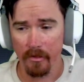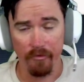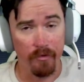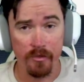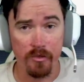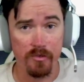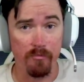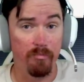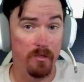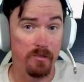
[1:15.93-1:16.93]
Adventures
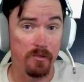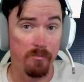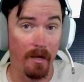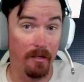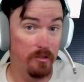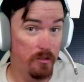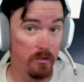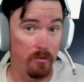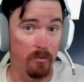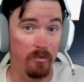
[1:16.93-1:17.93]
of Businessman
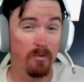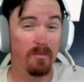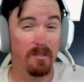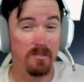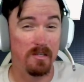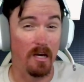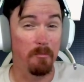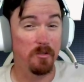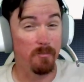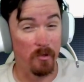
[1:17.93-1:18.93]
2. This time
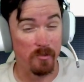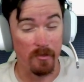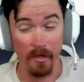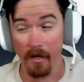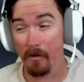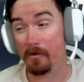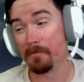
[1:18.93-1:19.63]
it's Personnel.